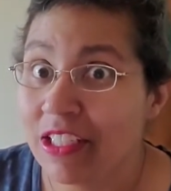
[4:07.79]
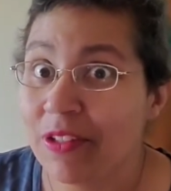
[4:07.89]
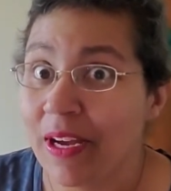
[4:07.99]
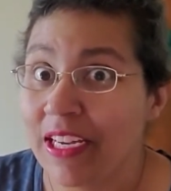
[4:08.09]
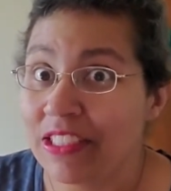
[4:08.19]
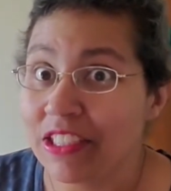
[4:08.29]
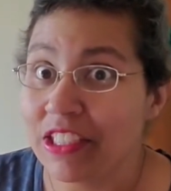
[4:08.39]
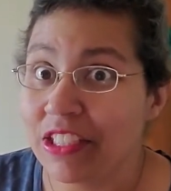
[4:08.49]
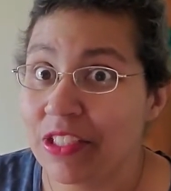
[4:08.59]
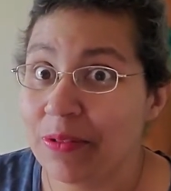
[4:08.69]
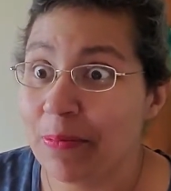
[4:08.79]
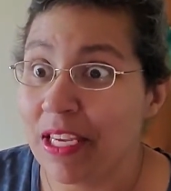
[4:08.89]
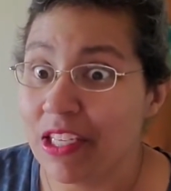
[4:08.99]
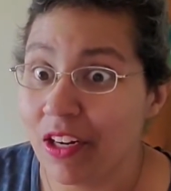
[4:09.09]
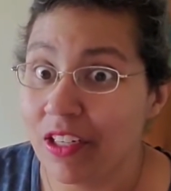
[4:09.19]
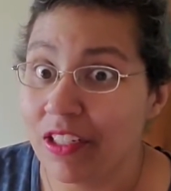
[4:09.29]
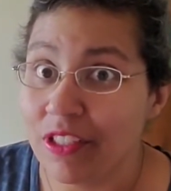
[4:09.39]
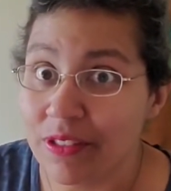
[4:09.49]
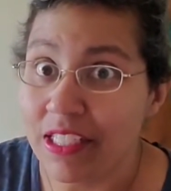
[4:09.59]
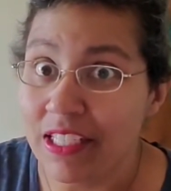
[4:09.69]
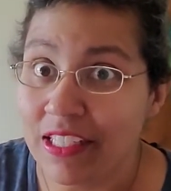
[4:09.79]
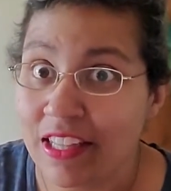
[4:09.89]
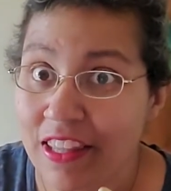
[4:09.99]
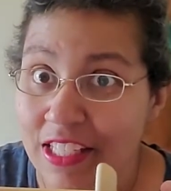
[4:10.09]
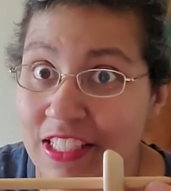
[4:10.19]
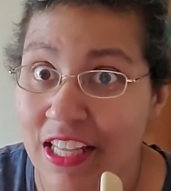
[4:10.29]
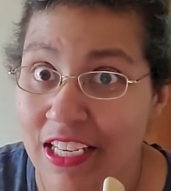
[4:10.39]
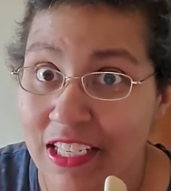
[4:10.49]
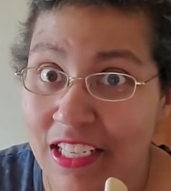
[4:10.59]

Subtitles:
You actually can make yarn using this thing.